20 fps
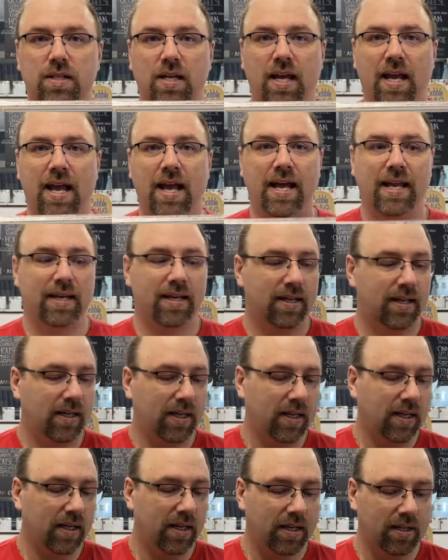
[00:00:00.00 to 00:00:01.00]
They add
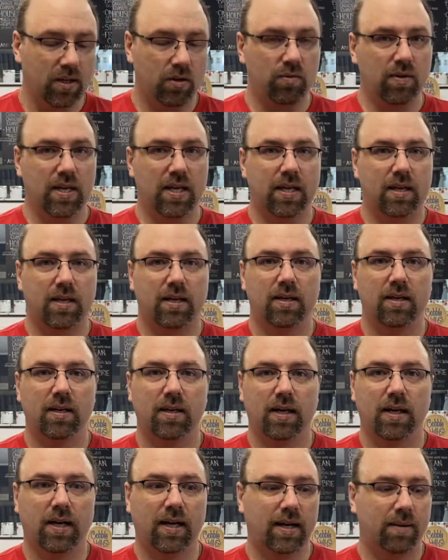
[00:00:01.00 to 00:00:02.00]
a unique
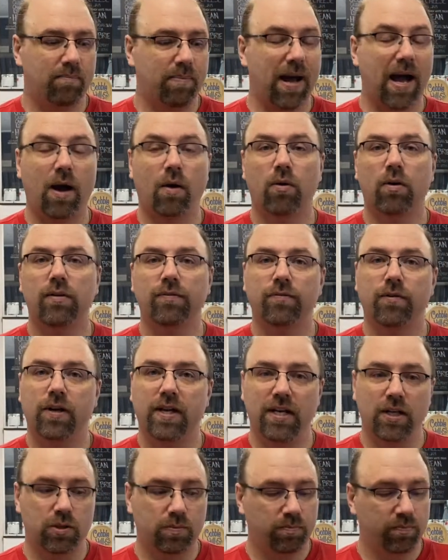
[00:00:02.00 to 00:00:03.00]
power for
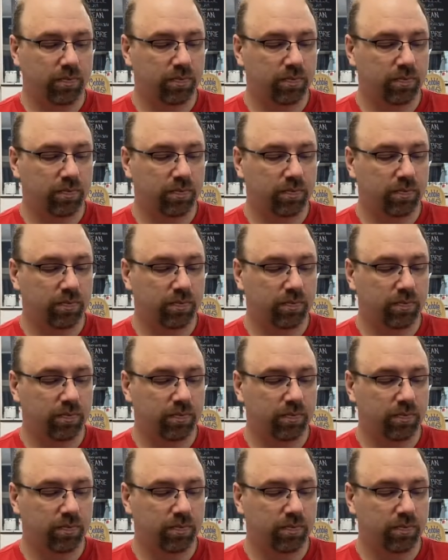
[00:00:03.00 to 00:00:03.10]
each